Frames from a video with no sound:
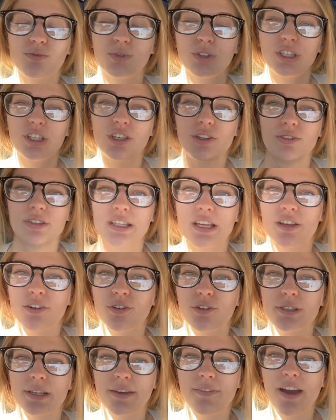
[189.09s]
really cute
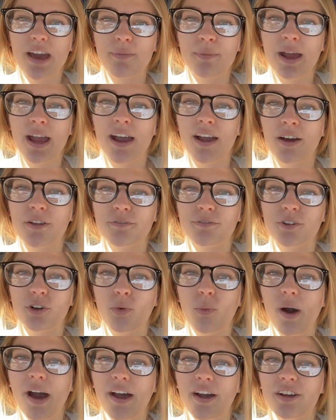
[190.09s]
sandals I've had my eye on for a
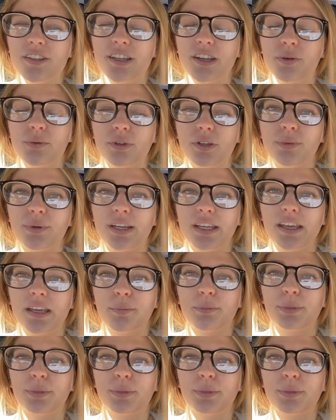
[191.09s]
while that I really wanna get